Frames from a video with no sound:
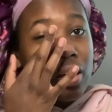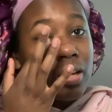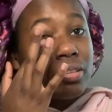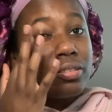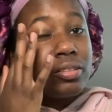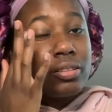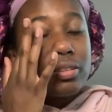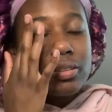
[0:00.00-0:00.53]

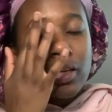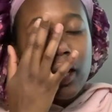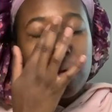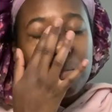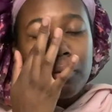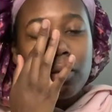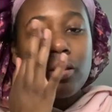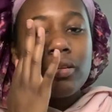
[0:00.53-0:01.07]
and just
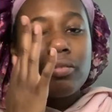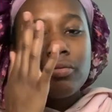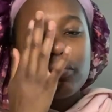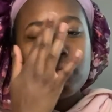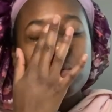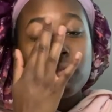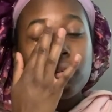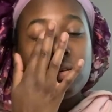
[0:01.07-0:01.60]
tap it
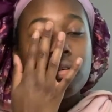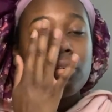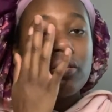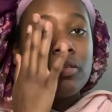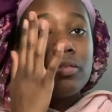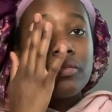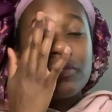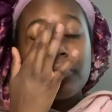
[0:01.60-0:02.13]

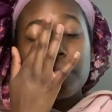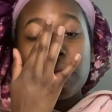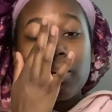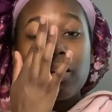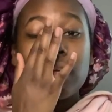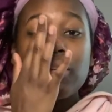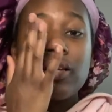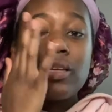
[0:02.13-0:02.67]
all over my
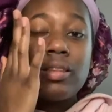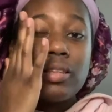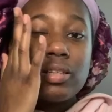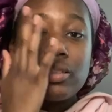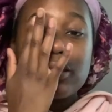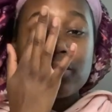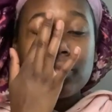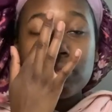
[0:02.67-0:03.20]
eye like
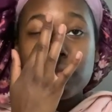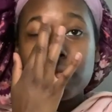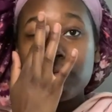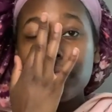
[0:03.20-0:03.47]
this.